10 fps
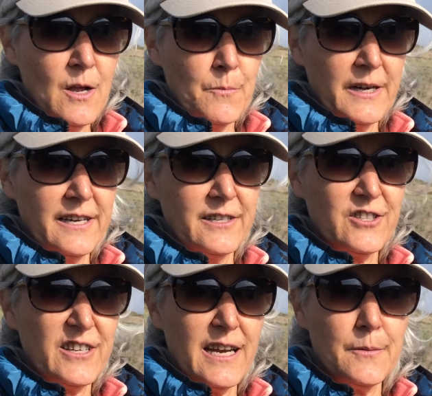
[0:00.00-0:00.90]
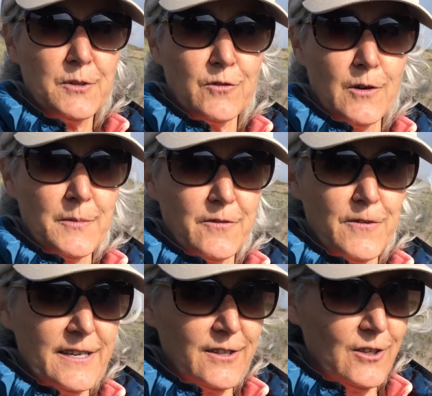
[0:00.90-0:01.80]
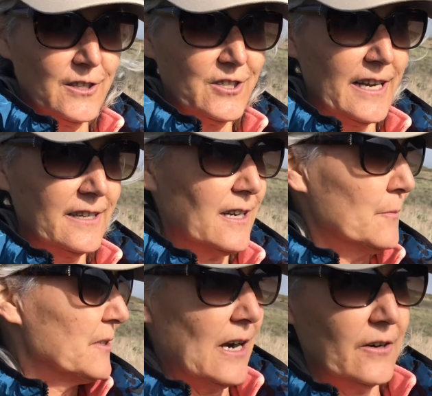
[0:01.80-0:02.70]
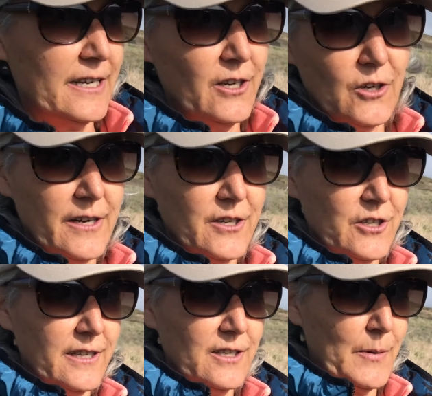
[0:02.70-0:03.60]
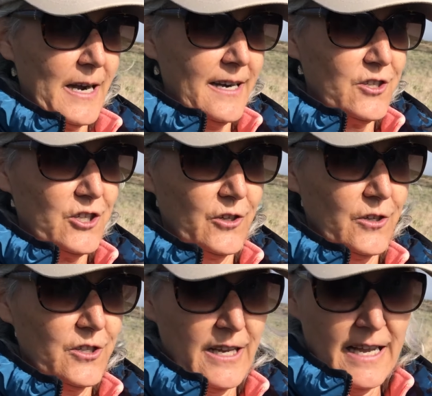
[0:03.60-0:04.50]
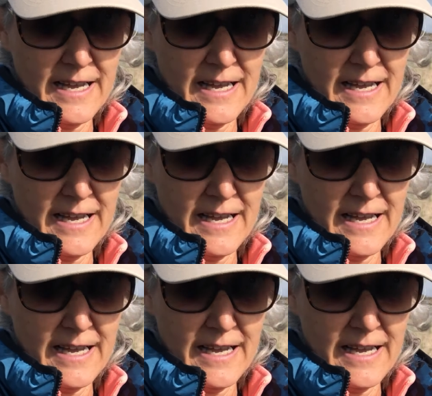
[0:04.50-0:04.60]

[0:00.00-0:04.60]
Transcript: but it escapes from the fields and comes out here into these pastures.